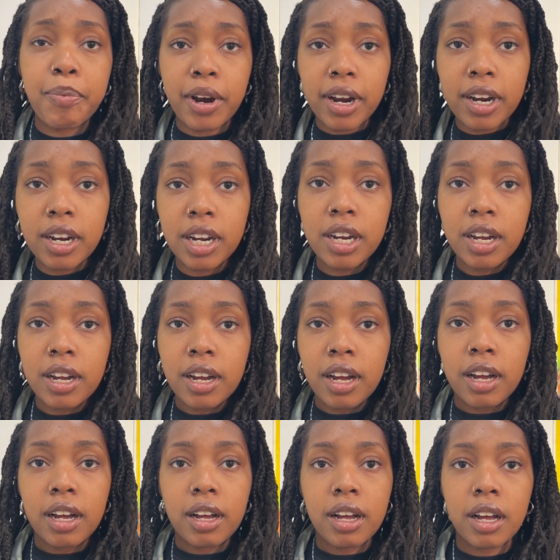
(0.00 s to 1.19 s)
a traditional
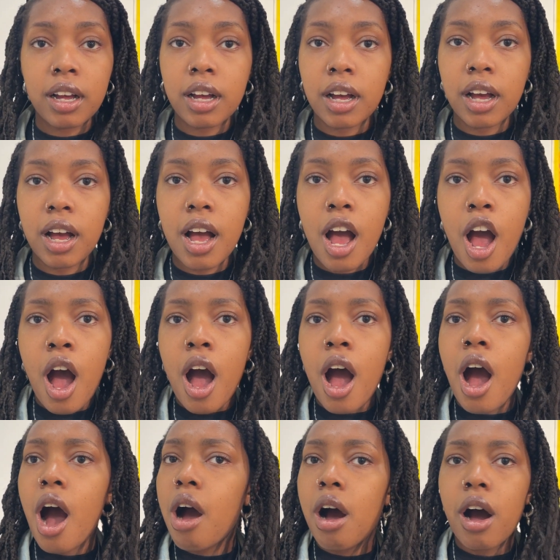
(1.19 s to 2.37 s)
way of doing it that you
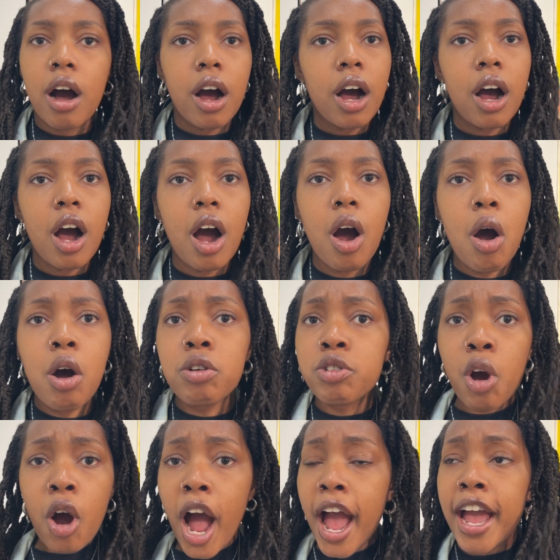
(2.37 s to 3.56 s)
picked up on, or
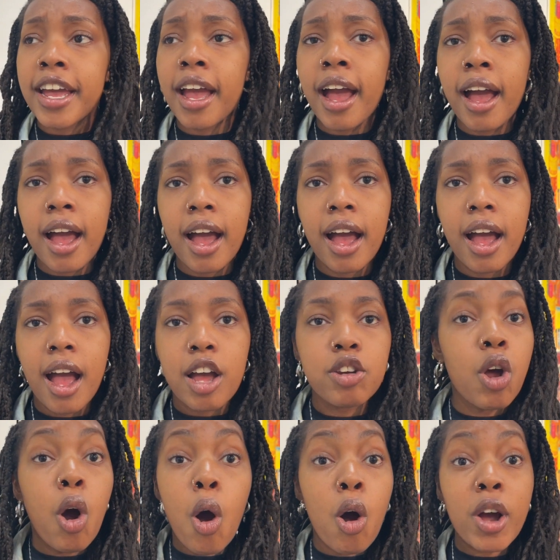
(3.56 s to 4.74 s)
you created that?
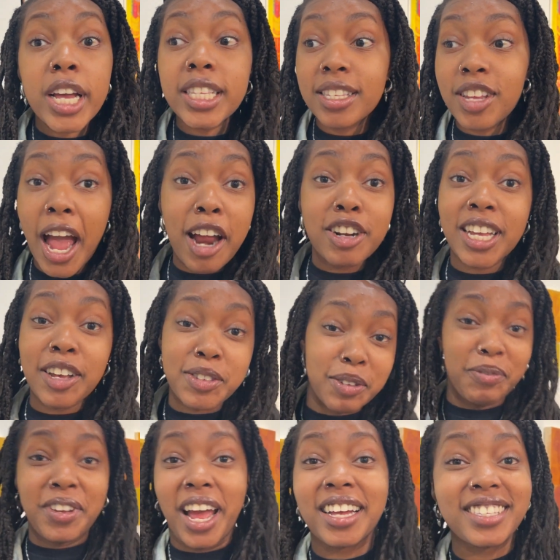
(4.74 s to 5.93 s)
No, cyanotypes have
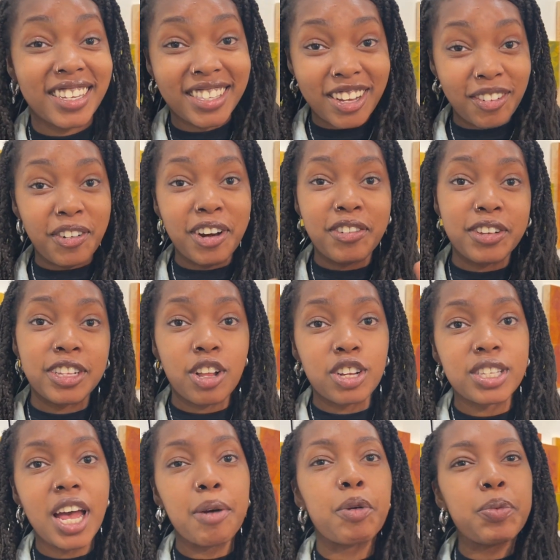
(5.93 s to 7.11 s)
existed for a really long
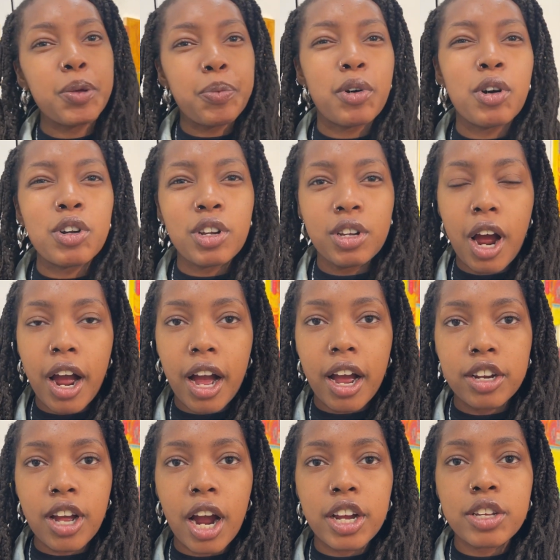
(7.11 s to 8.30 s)
time, but people
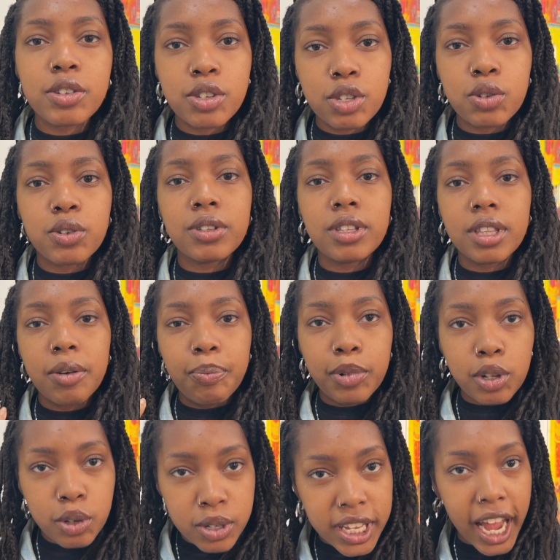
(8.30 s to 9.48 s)
are used to the
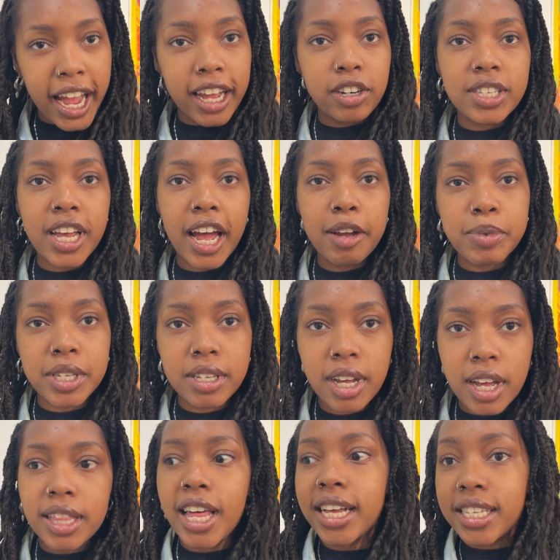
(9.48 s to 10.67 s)
blue cyanotypes.
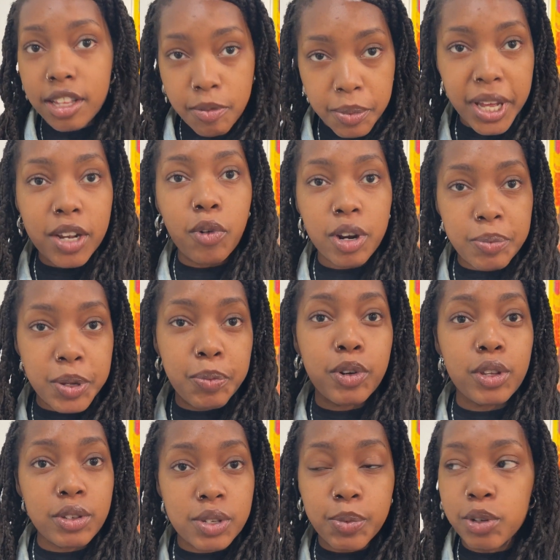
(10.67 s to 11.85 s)
That's the main one. People
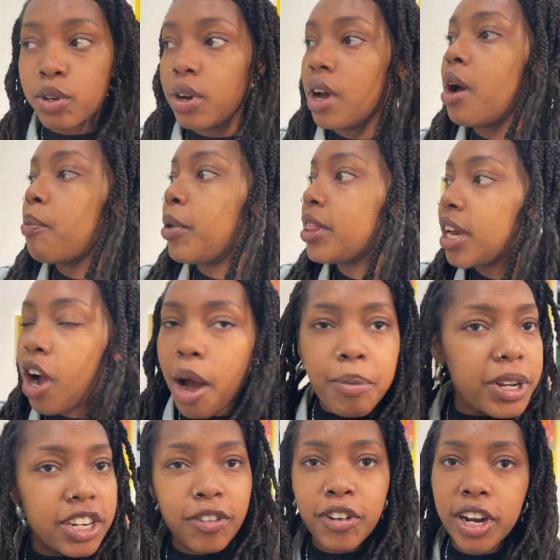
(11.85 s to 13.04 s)
use blue, but they come in
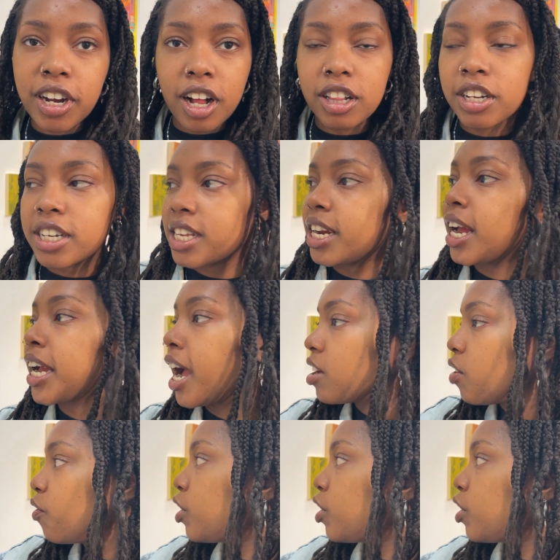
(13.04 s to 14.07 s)
different colors, and I kind of